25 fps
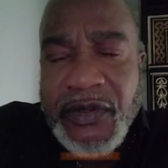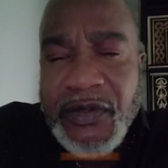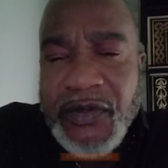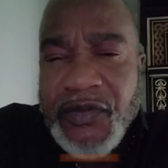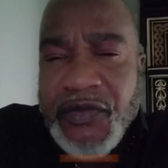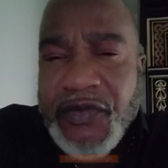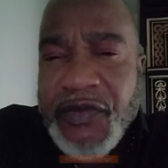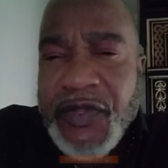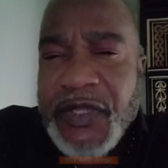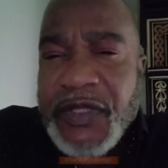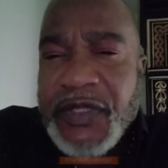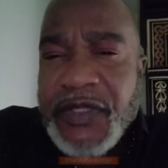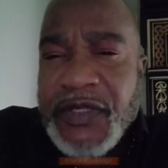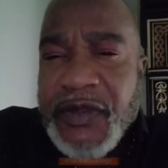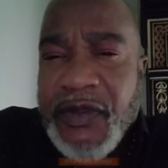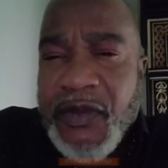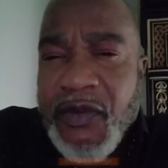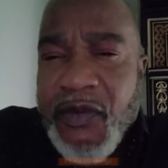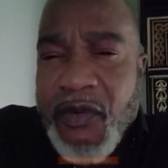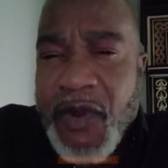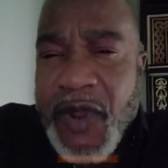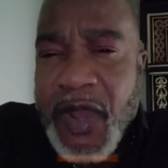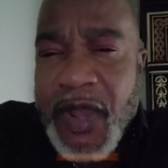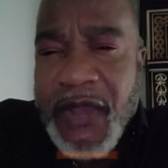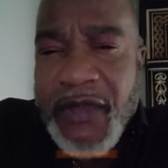to his
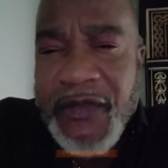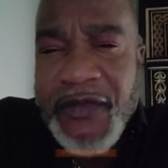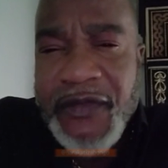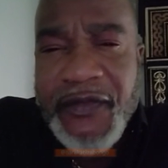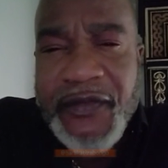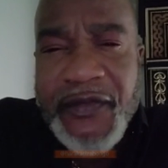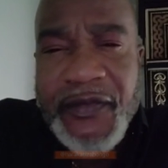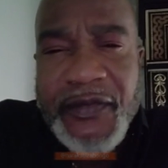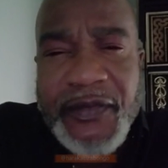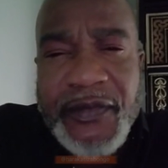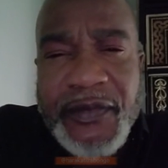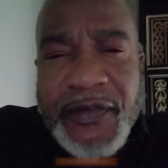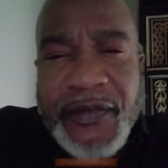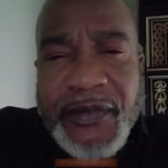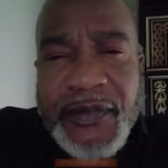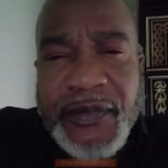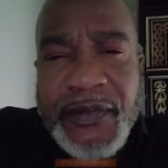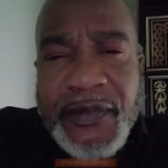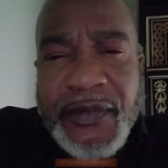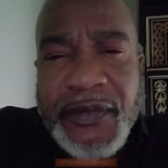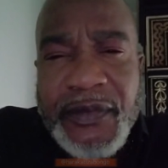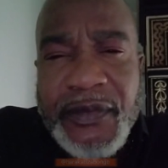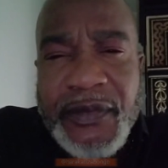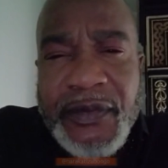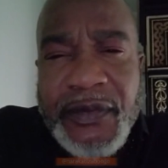wife,
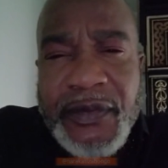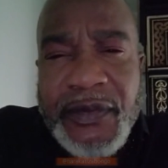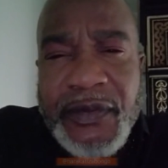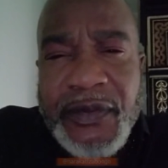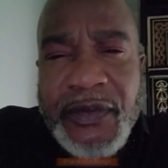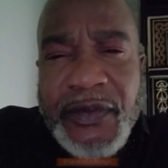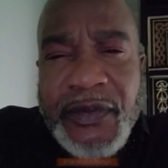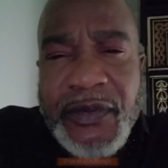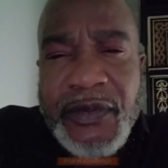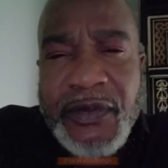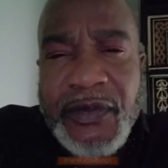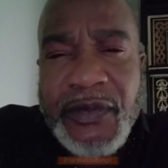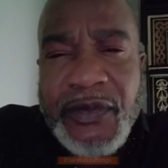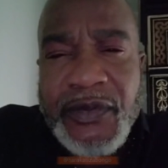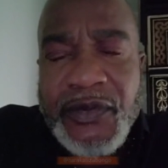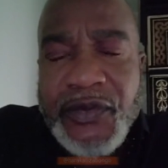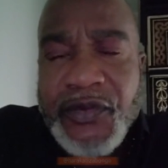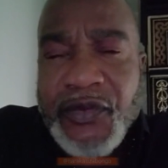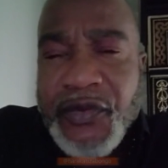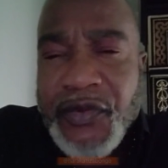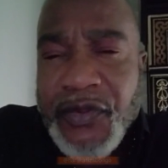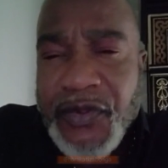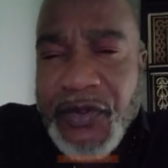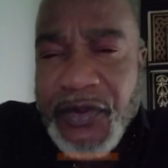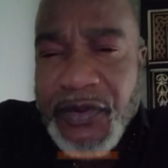
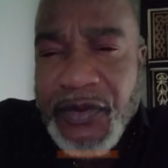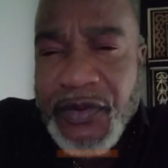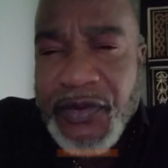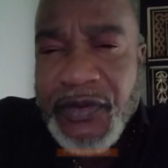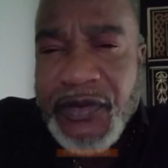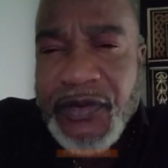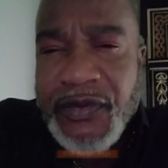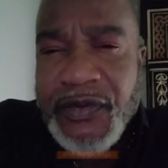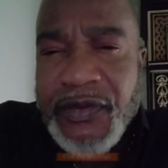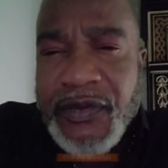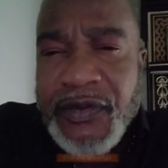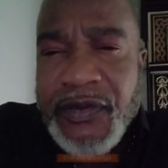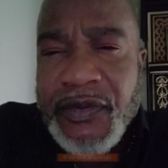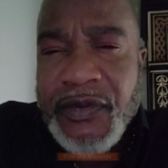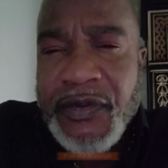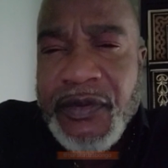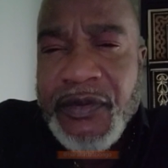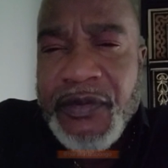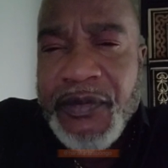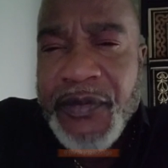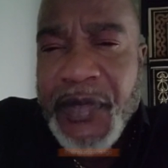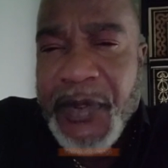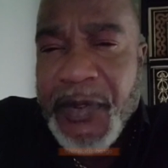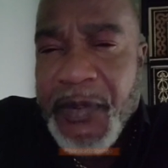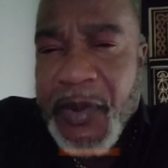to you,
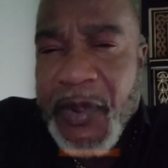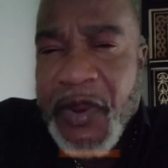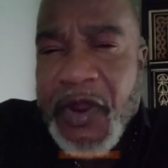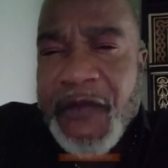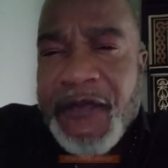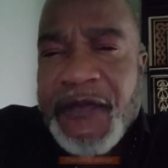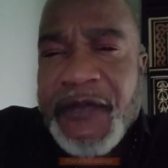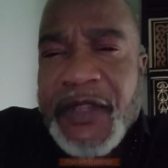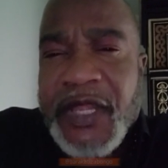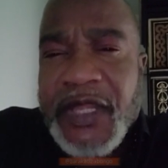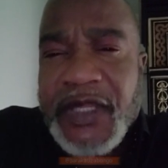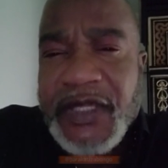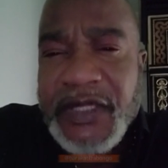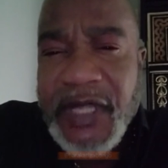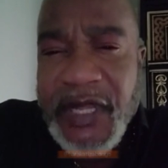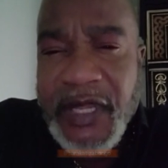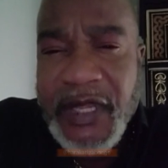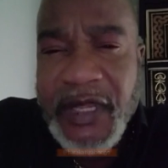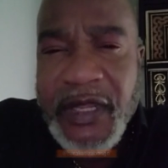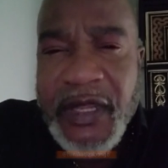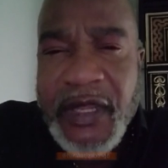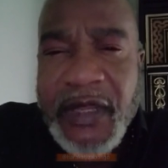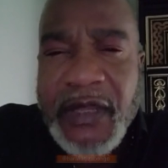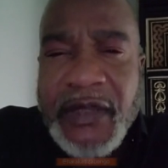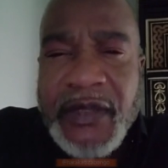people of
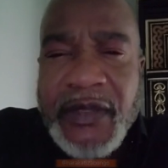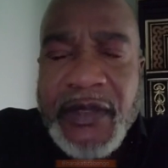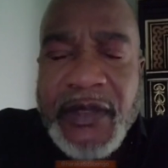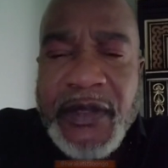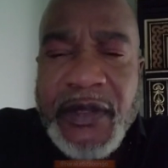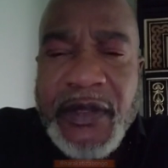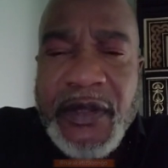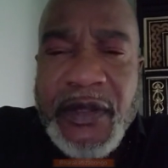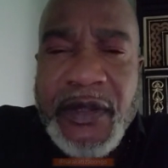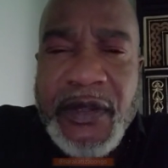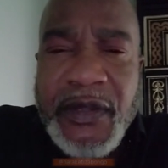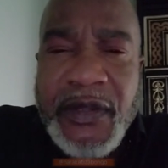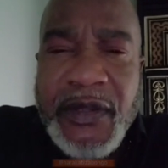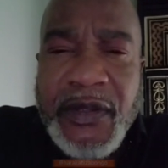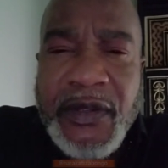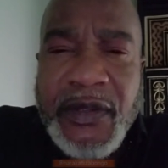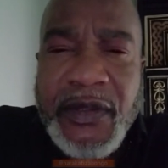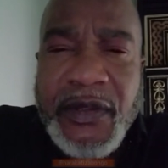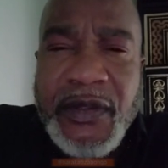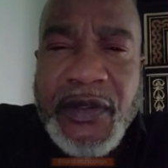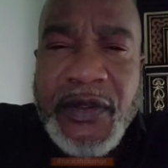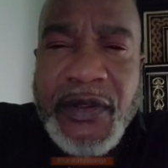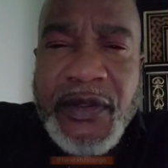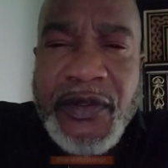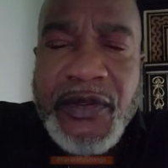Tanzania.
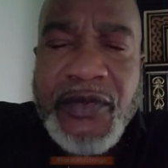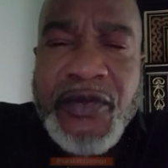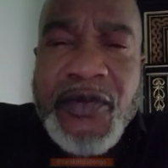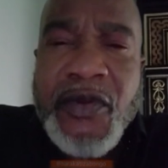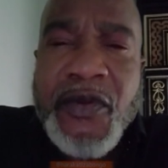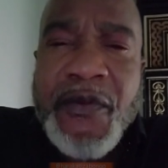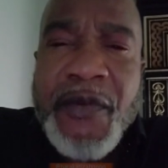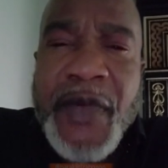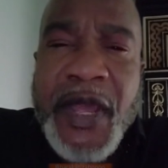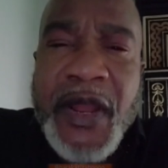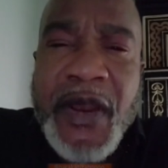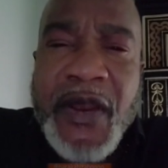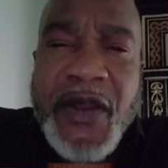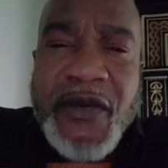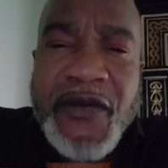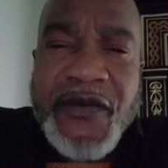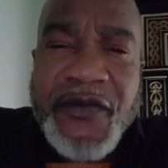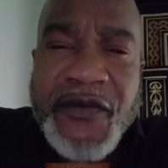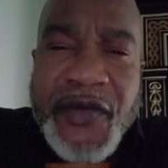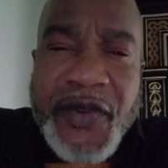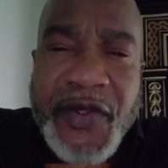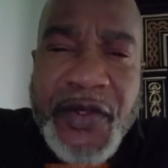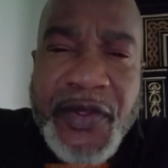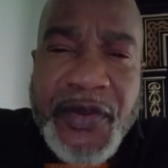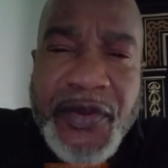You know my love
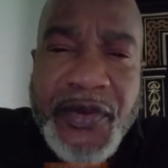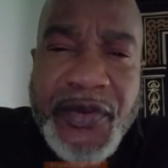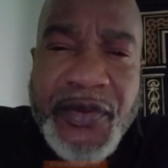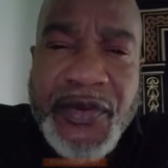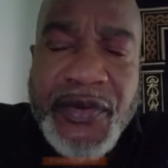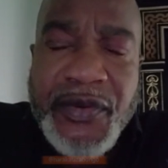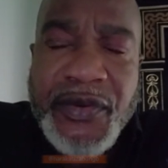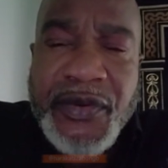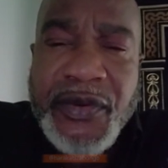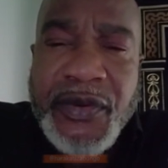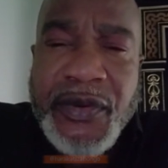for you.